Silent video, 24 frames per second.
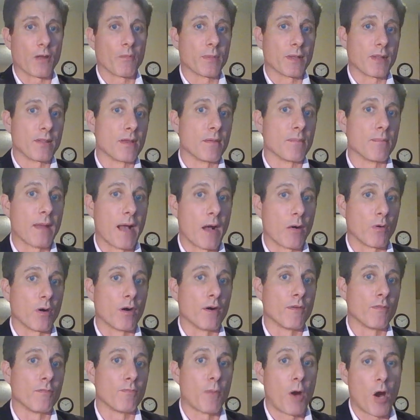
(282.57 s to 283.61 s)
be the amount
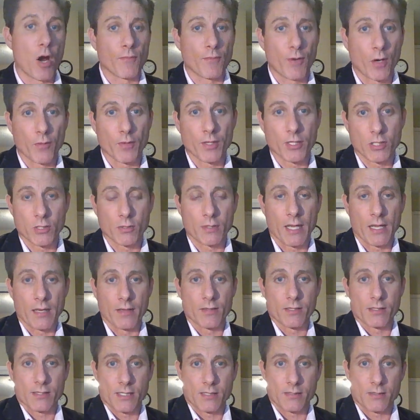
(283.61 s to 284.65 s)
of Marvo that you get in
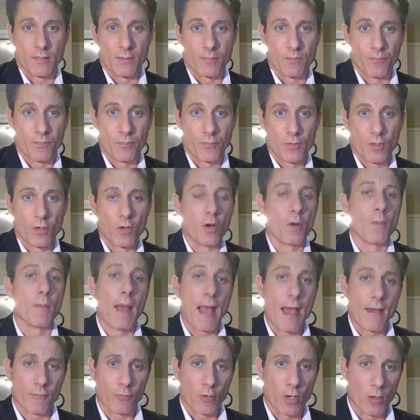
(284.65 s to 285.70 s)
the system, or
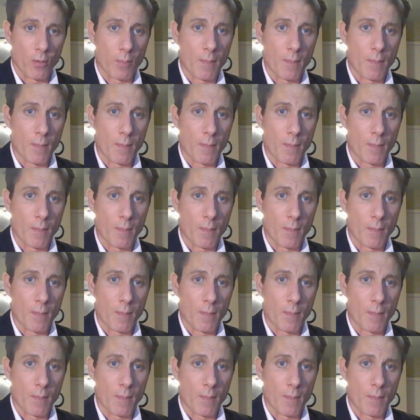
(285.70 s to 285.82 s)
Mavro.